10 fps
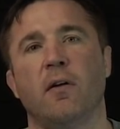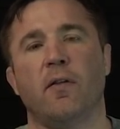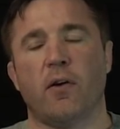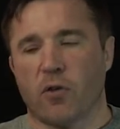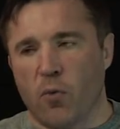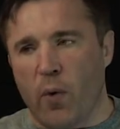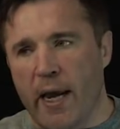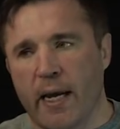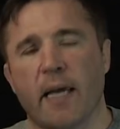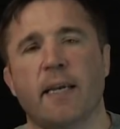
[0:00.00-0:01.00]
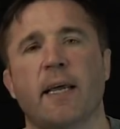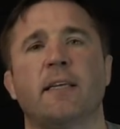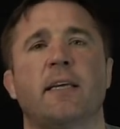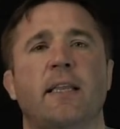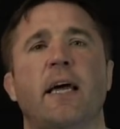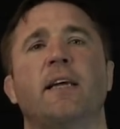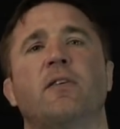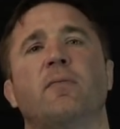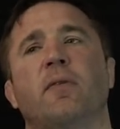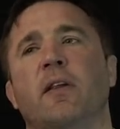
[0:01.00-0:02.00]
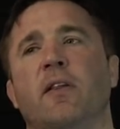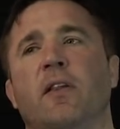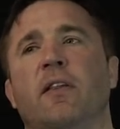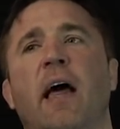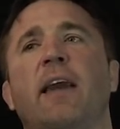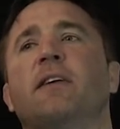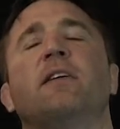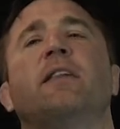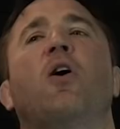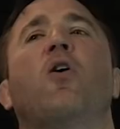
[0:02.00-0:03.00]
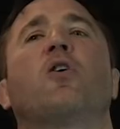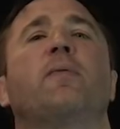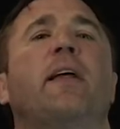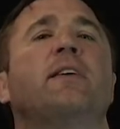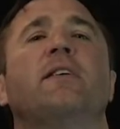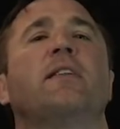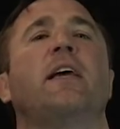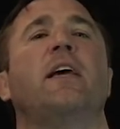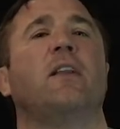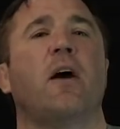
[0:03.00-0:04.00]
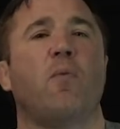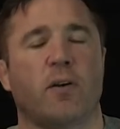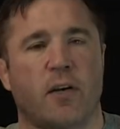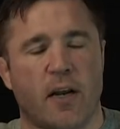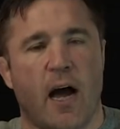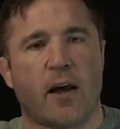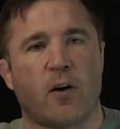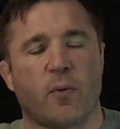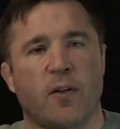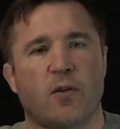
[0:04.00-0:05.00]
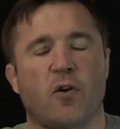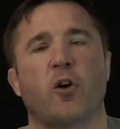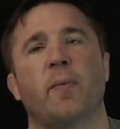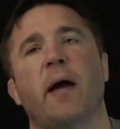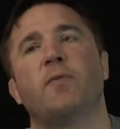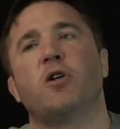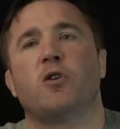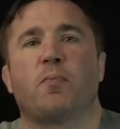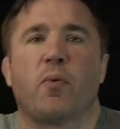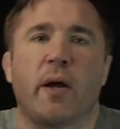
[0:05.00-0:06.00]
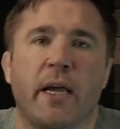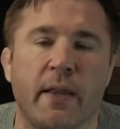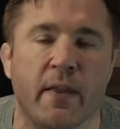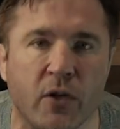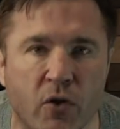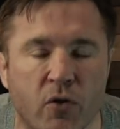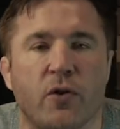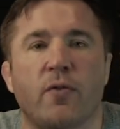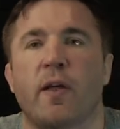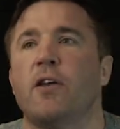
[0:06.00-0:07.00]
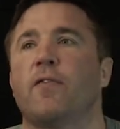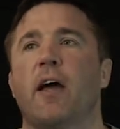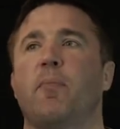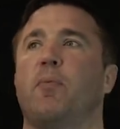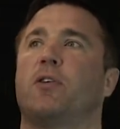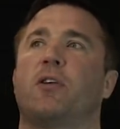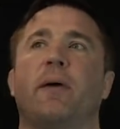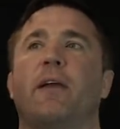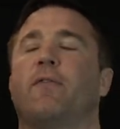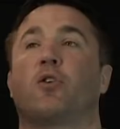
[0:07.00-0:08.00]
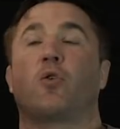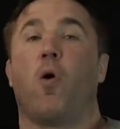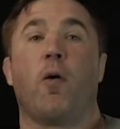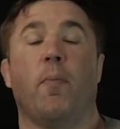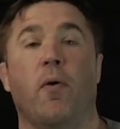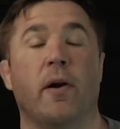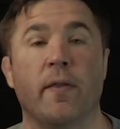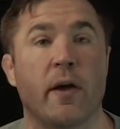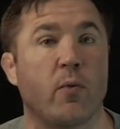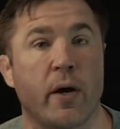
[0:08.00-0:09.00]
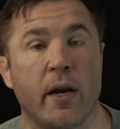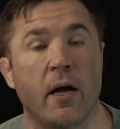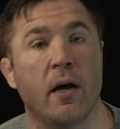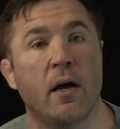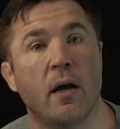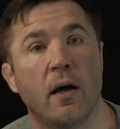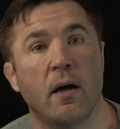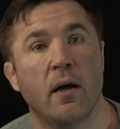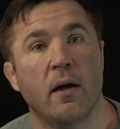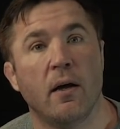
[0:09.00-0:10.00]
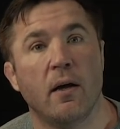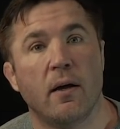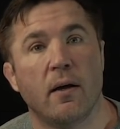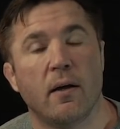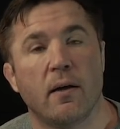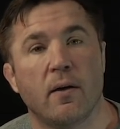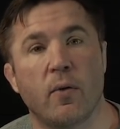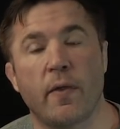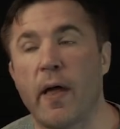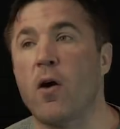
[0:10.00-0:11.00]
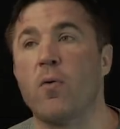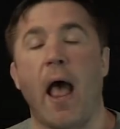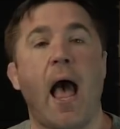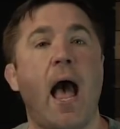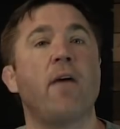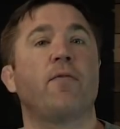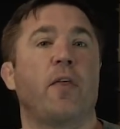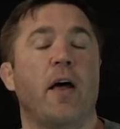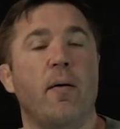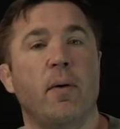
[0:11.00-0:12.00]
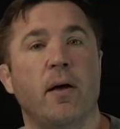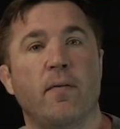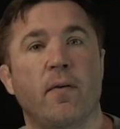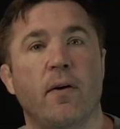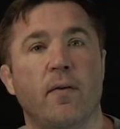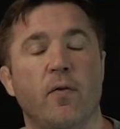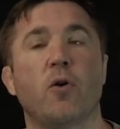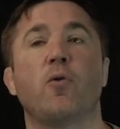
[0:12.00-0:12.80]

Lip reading: There's a way to condense that. That isn't the argument. That isn't the hill I want to die on with this argument. I'm just bringing this to you. Then you've got to put some kind of a scoreboard in the arena. They don't have them. If you